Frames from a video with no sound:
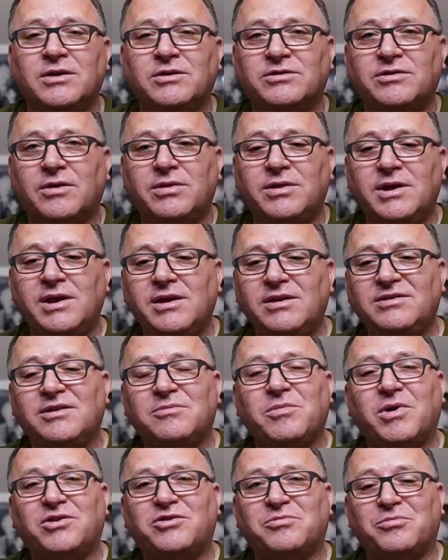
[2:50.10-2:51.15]
So these
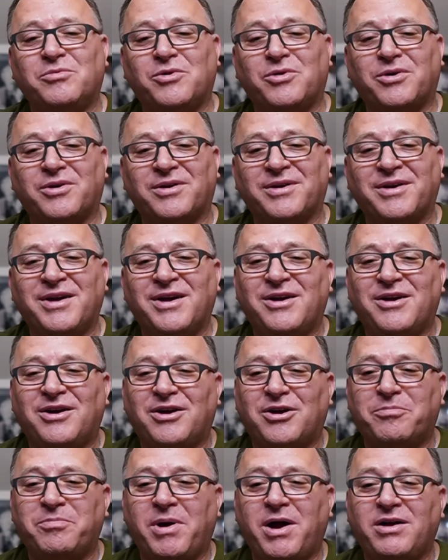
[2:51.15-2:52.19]
and much more
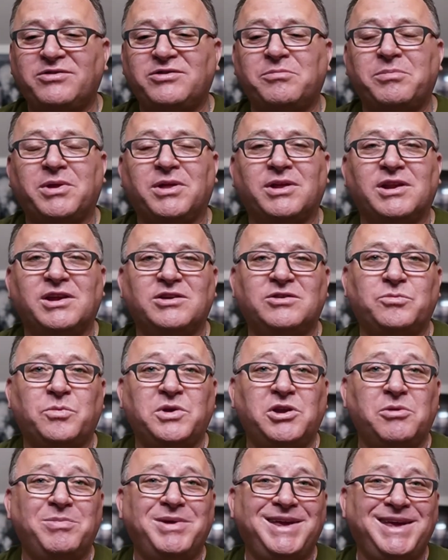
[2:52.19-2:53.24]
are possibilities
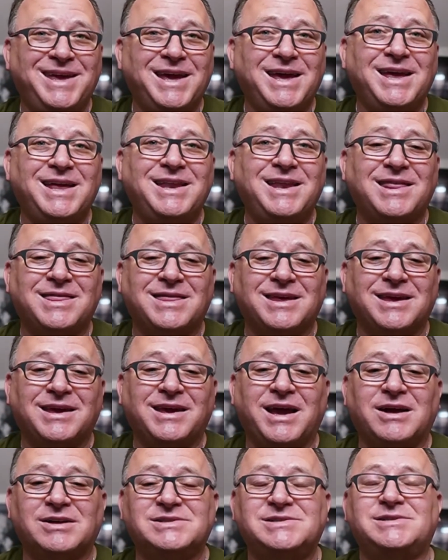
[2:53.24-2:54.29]
when you begin to
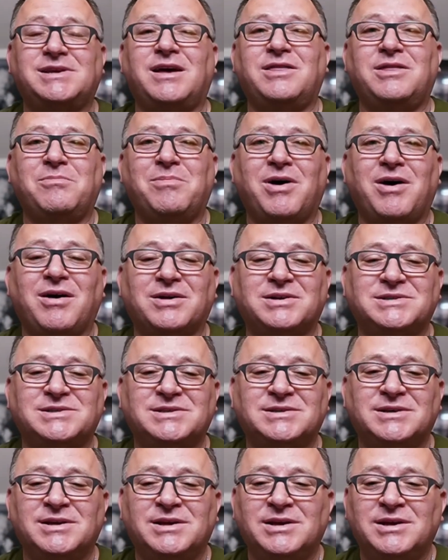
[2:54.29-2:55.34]
think outside the
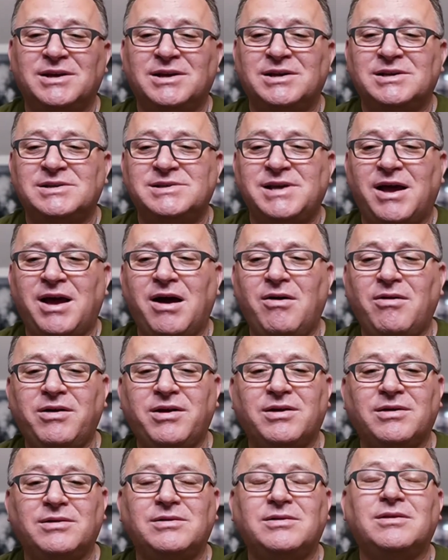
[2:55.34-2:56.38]
box. So how
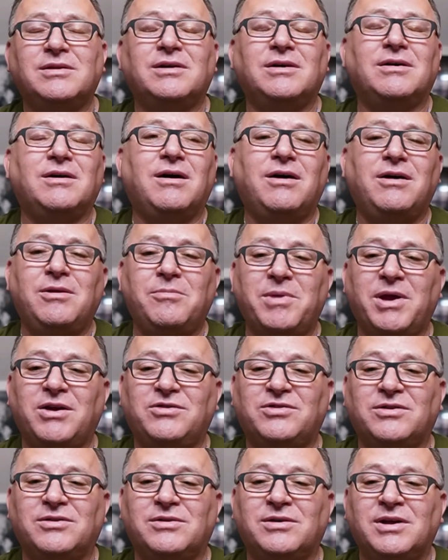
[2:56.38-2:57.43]
can
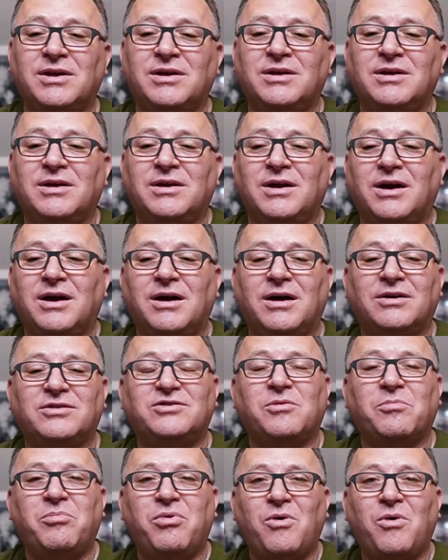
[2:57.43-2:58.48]
automation
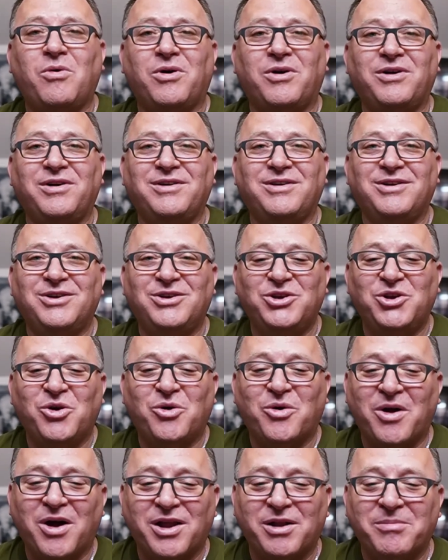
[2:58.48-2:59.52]
support
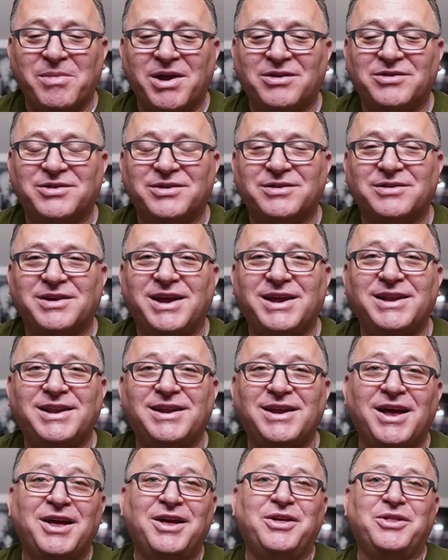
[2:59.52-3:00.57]
your automation?
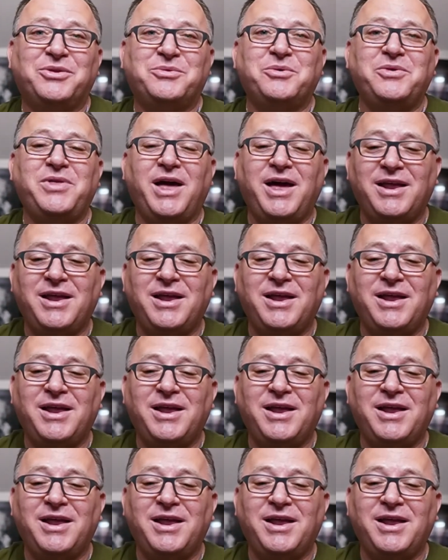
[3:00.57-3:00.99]
And through